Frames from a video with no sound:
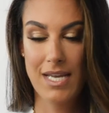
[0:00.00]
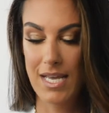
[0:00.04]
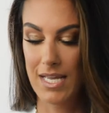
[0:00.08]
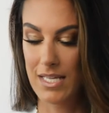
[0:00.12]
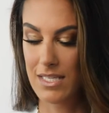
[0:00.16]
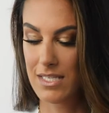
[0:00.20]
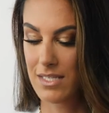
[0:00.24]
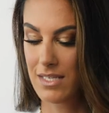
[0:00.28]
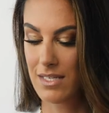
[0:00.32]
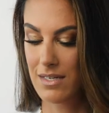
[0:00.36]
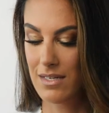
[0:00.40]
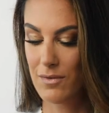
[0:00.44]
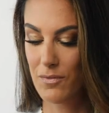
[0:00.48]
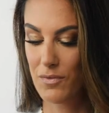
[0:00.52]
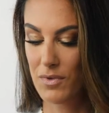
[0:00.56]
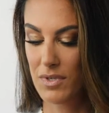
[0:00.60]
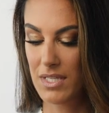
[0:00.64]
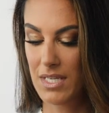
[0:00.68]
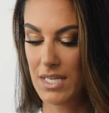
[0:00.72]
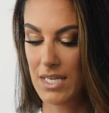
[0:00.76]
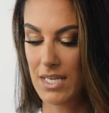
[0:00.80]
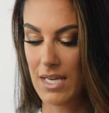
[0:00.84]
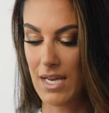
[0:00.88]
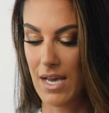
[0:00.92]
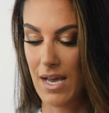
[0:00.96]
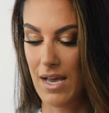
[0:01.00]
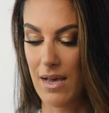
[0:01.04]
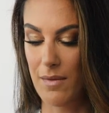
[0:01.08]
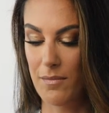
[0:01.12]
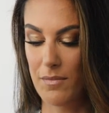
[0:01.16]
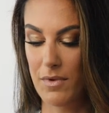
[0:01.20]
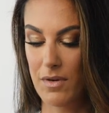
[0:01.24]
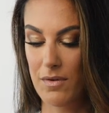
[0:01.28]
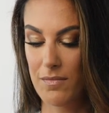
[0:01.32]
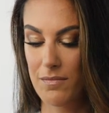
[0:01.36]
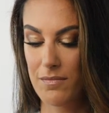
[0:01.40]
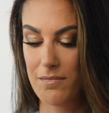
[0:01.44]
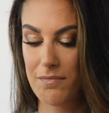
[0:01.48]
It's going to really
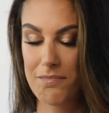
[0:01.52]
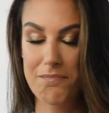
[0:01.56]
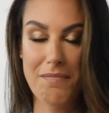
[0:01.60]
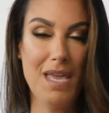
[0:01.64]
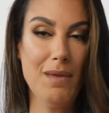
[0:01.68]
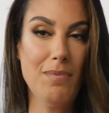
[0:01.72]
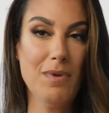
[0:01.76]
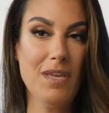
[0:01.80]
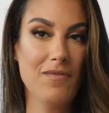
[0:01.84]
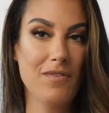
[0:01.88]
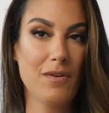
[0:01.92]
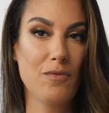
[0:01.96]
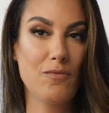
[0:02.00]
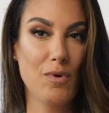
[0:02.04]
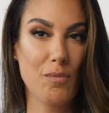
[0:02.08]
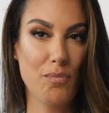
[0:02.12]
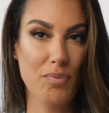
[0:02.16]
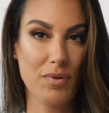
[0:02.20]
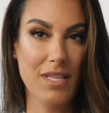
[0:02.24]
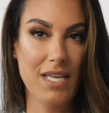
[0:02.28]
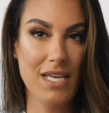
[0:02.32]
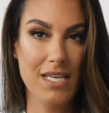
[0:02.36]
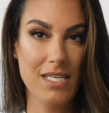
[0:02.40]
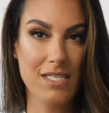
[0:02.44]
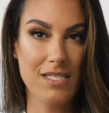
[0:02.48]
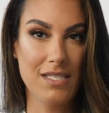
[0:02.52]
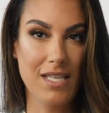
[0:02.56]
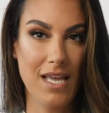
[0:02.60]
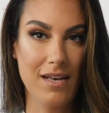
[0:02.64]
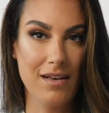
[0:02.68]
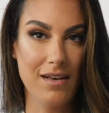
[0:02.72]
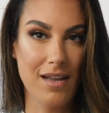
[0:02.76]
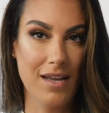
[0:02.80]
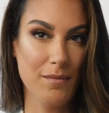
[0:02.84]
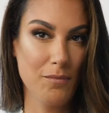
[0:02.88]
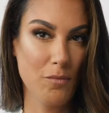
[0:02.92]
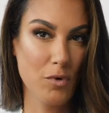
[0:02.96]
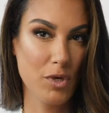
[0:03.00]
um, maybe even replace
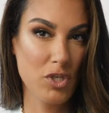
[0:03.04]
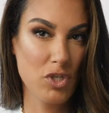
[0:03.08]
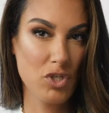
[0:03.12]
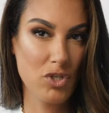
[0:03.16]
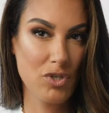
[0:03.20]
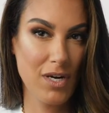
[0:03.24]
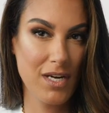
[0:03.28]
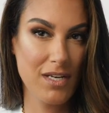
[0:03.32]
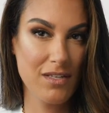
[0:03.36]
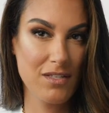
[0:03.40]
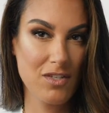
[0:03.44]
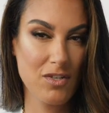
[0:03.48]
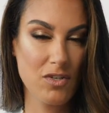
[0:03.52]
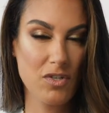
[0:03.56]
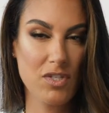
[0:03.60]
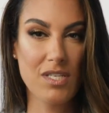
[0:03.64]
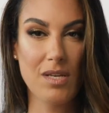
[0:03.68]
that night moisture moisturizer.